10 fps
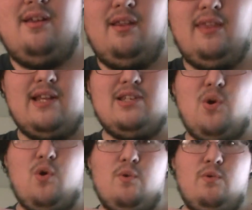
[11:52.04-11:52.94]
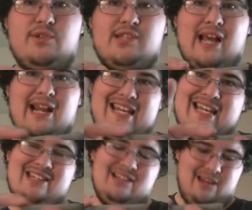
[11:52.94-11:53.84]
That's so it will slide
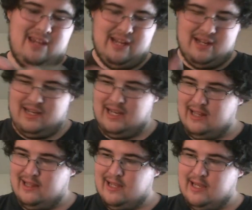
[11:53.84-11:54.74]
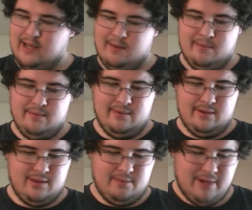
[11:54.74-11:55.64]
easily in the
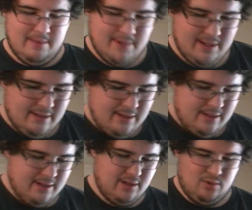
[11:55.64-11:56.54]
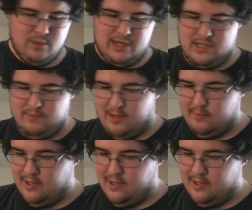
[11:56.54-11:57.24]
other pipe, in the 1-inch pipe.